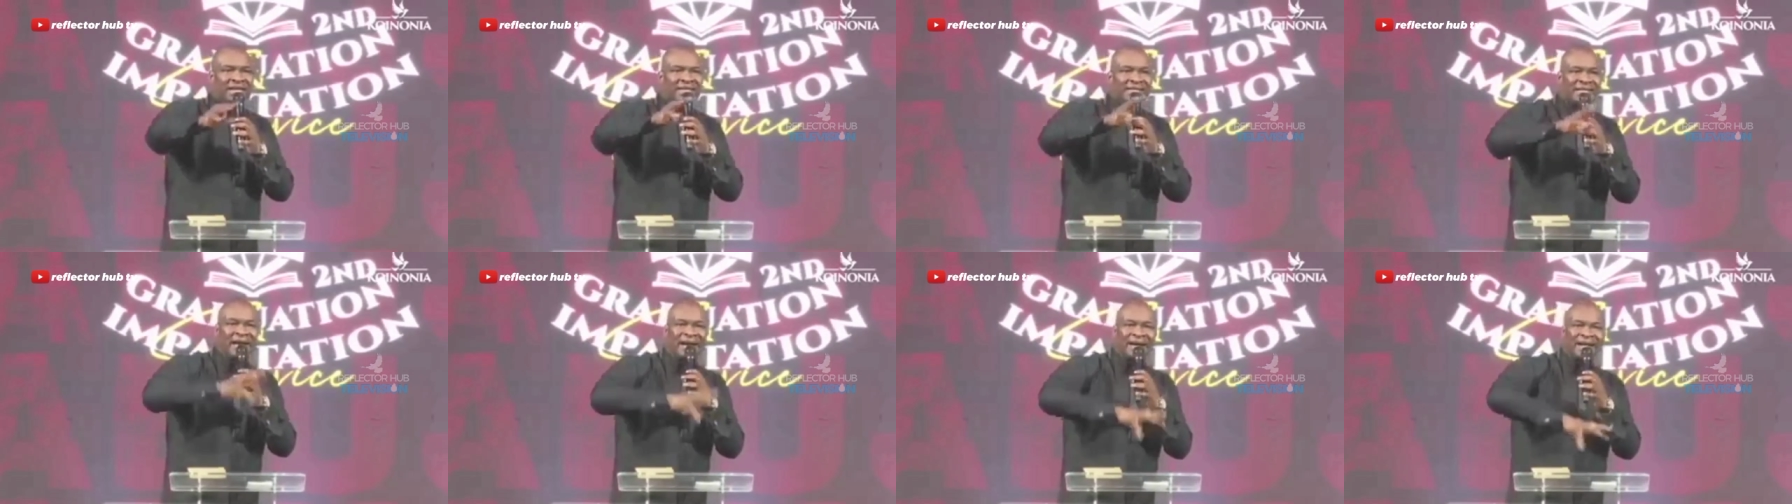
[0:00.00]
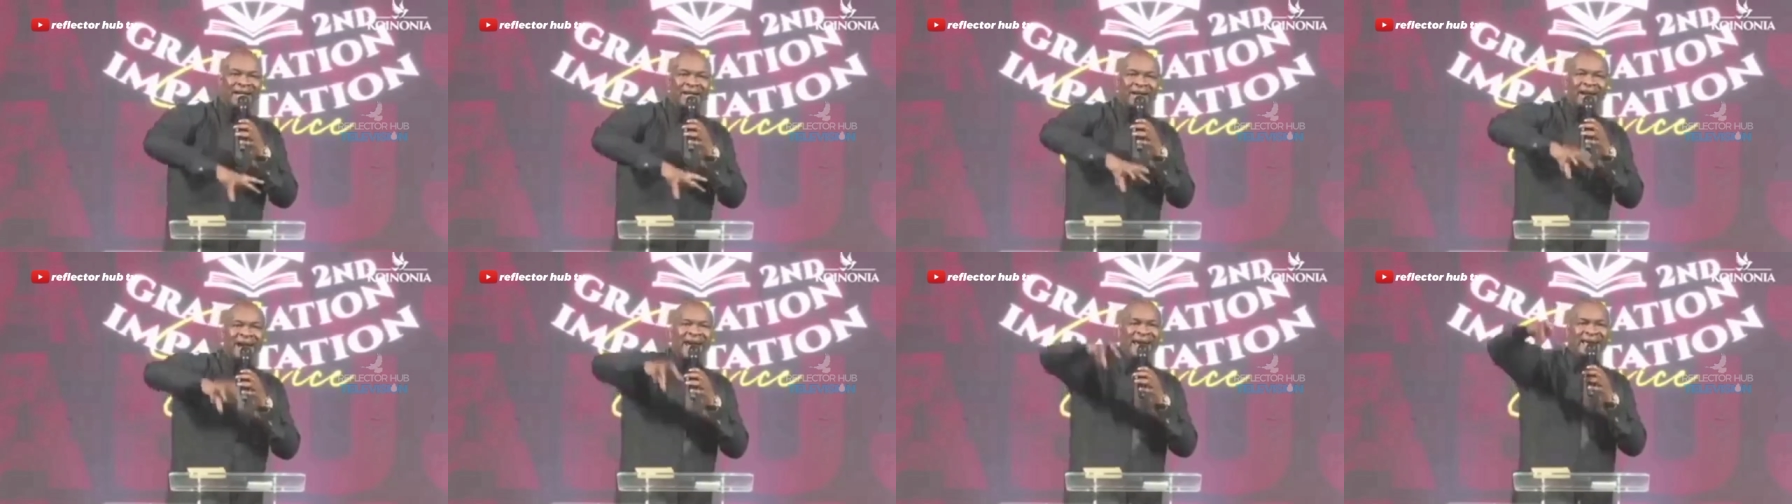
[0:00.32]
the
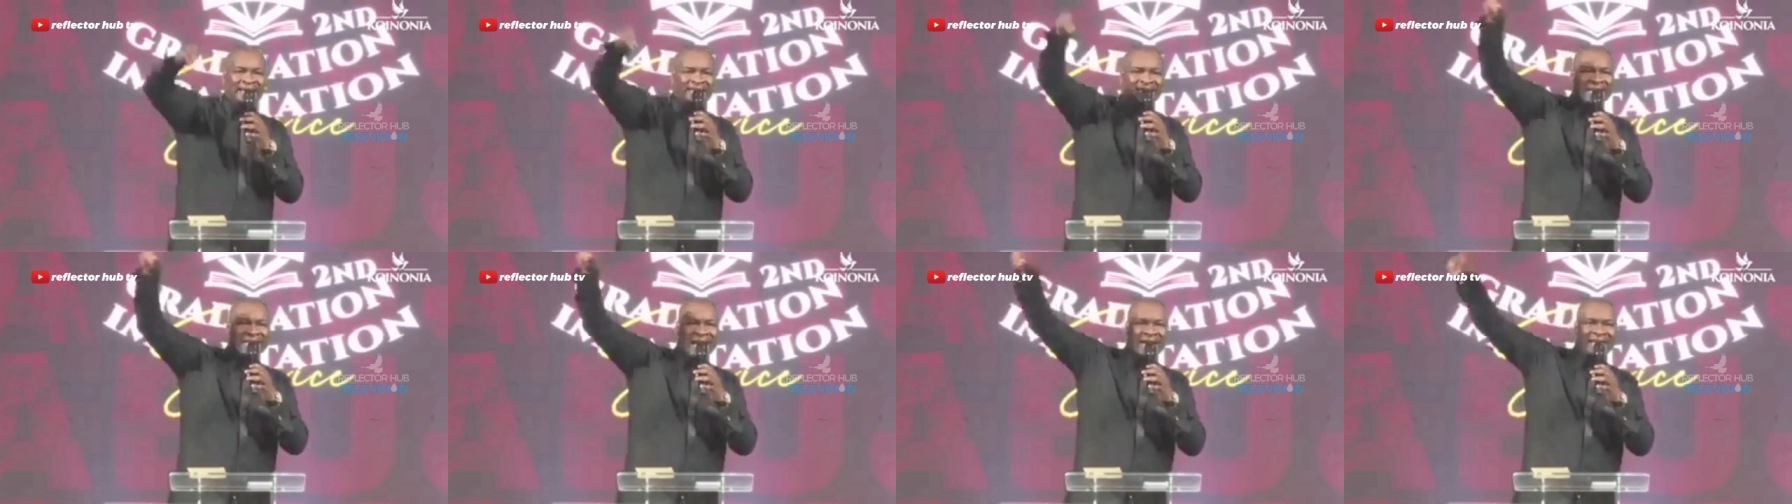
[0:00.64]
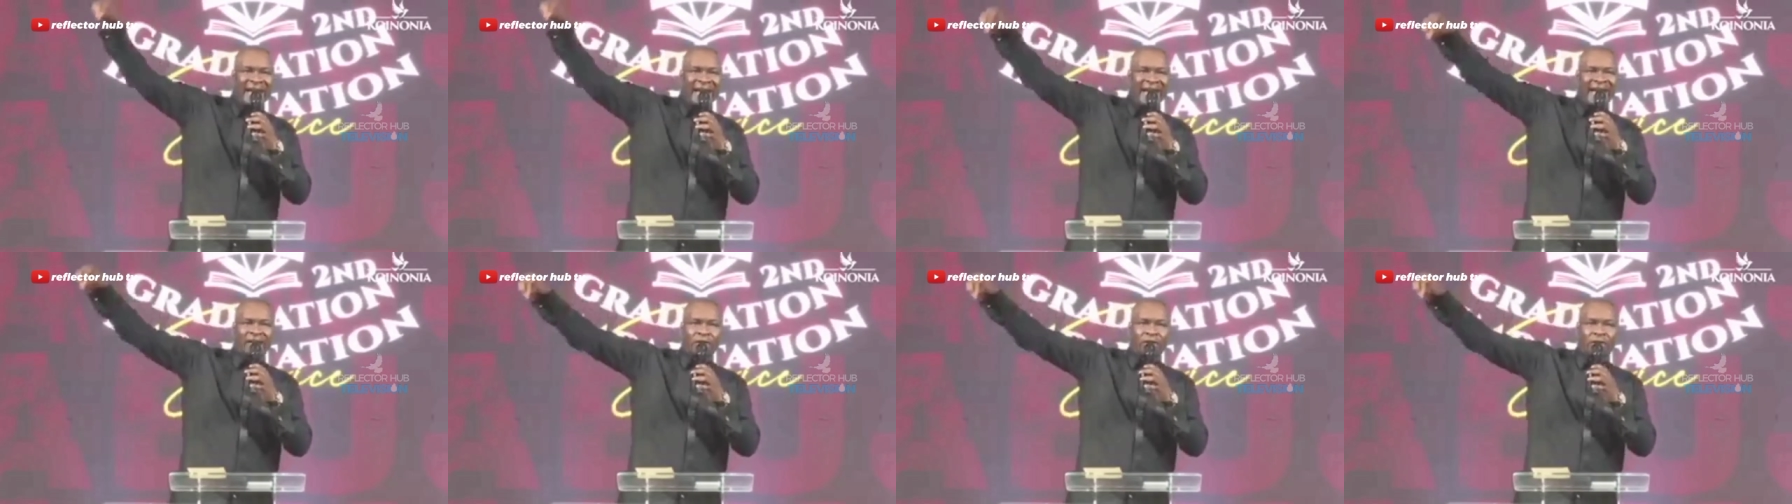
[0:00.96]
grace
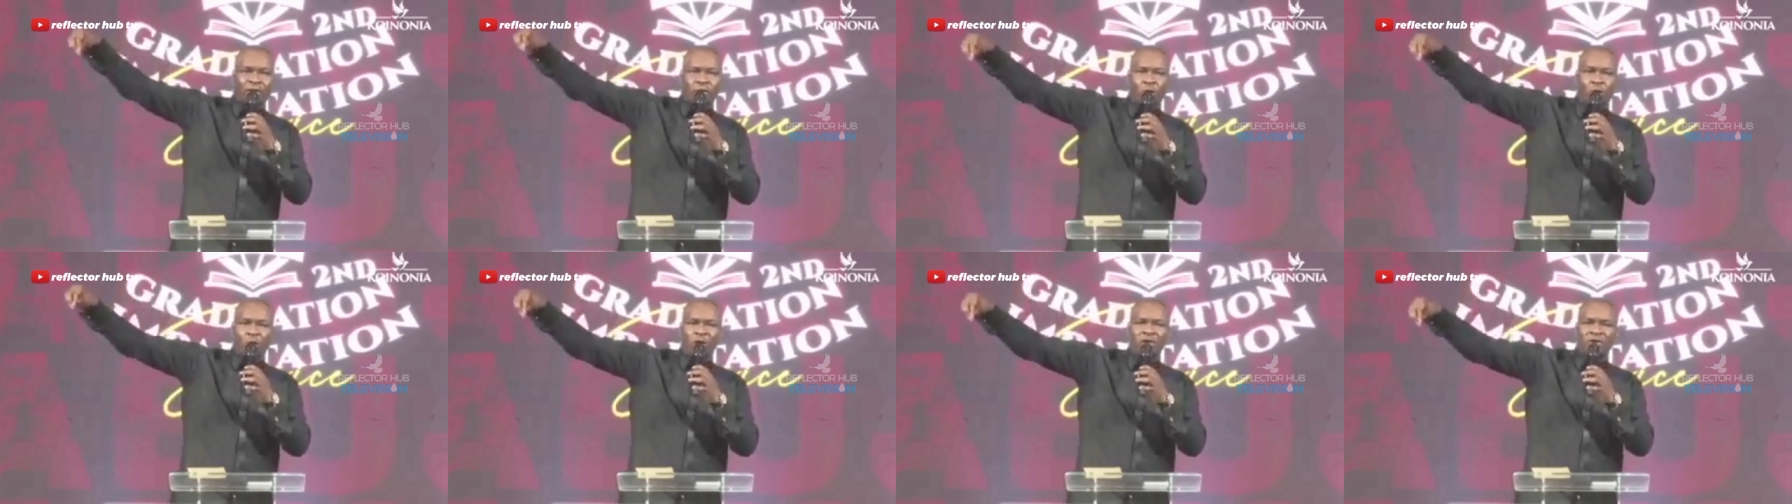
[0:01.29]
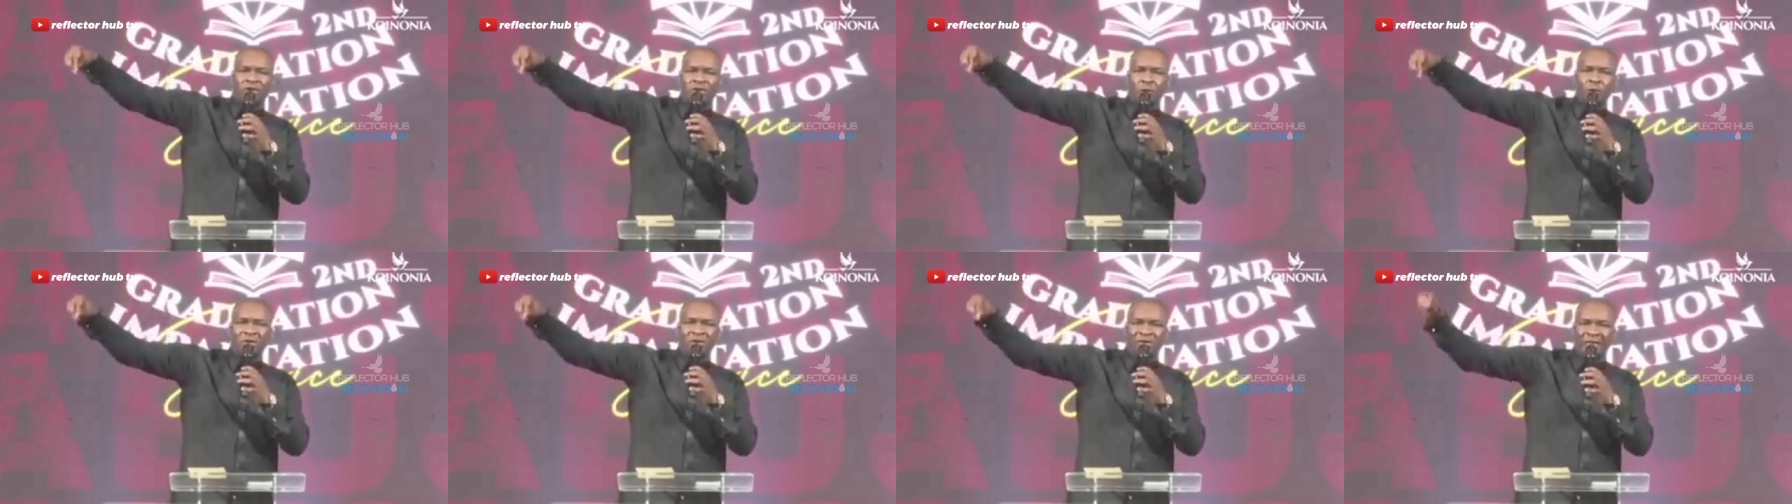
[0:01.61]
that
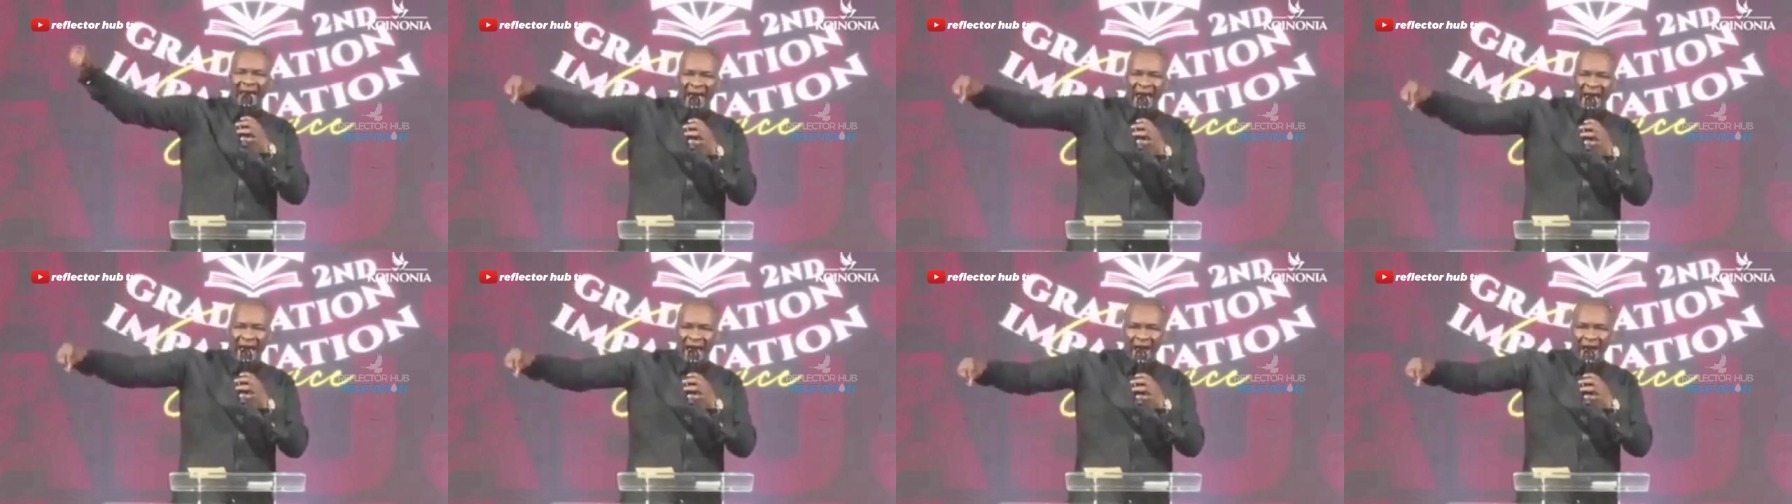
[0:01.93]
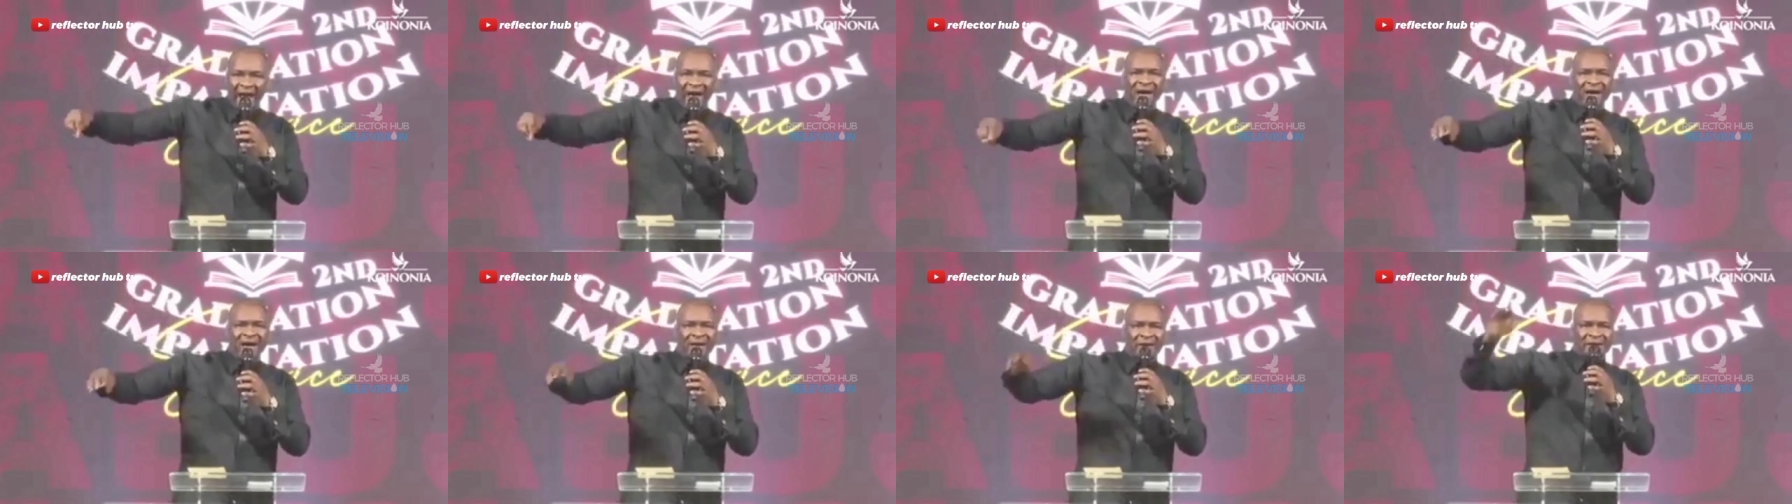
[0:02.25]
enthrones you there,
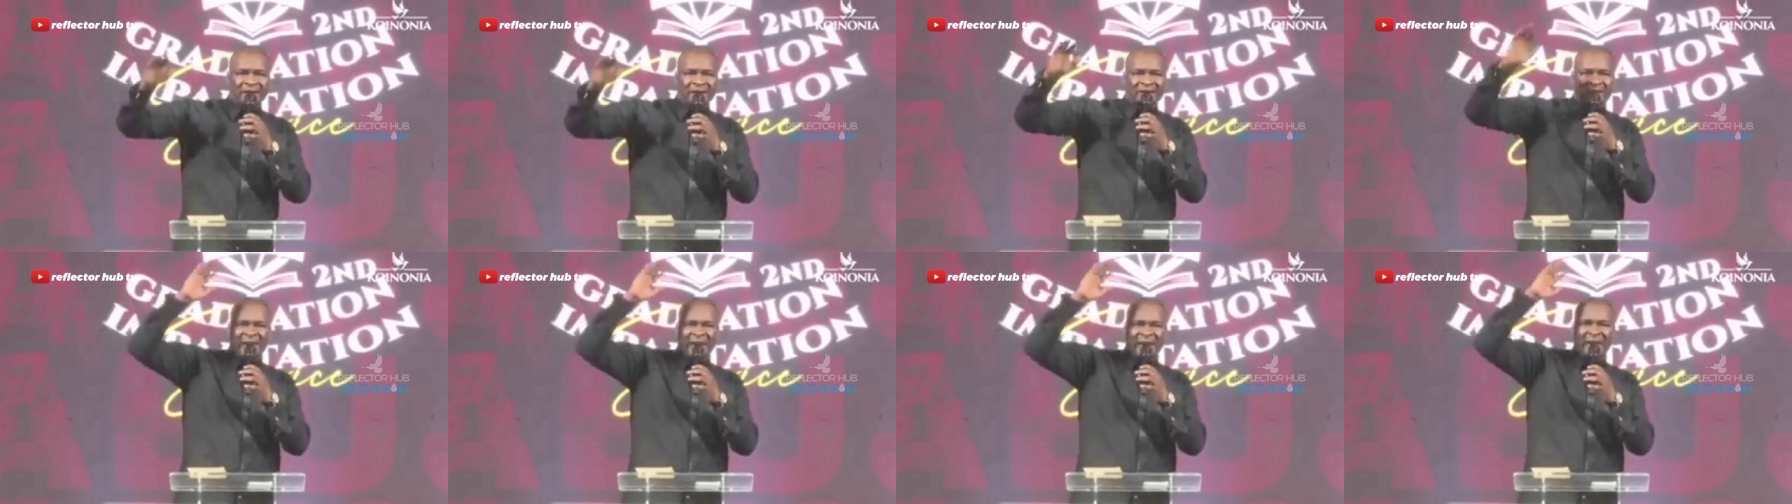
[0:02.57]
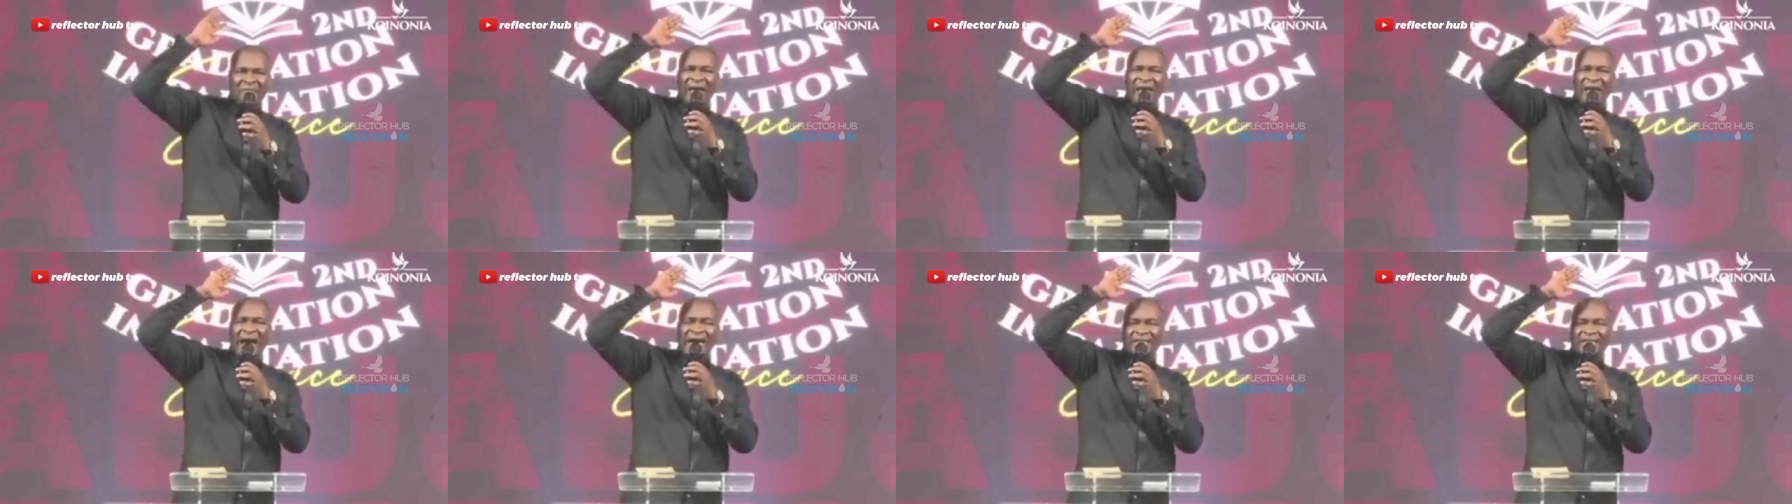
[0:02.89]

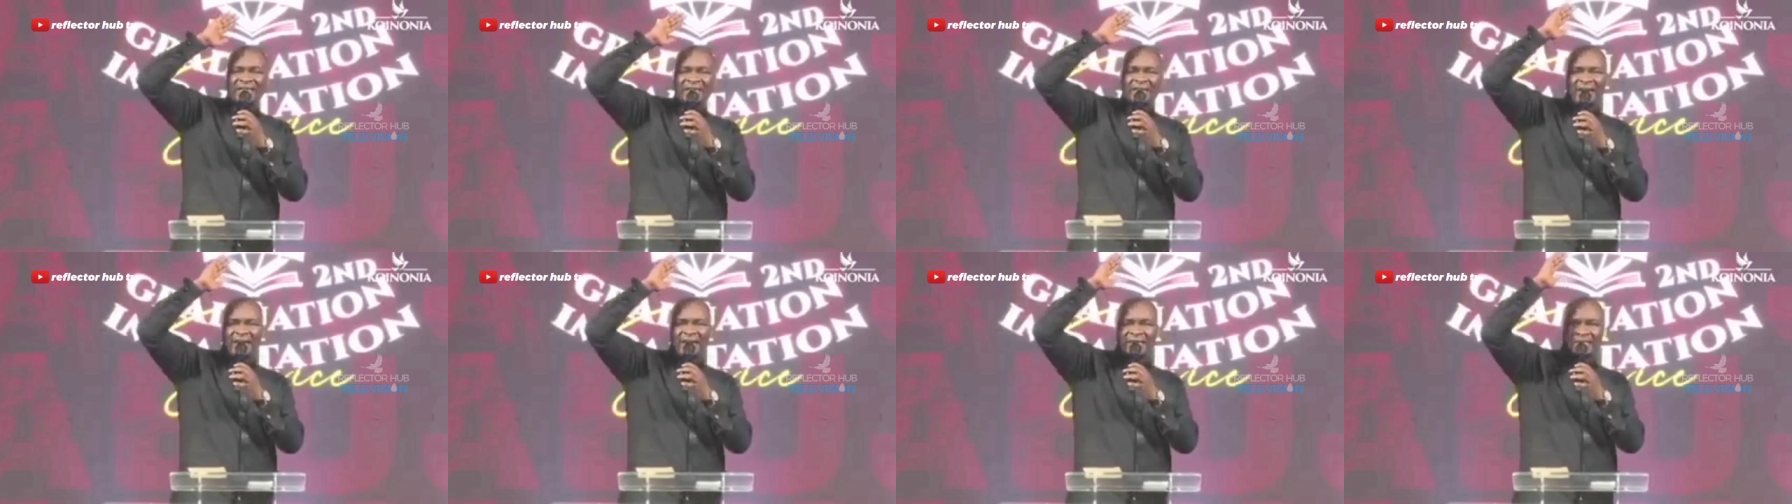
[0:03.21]
receive that grace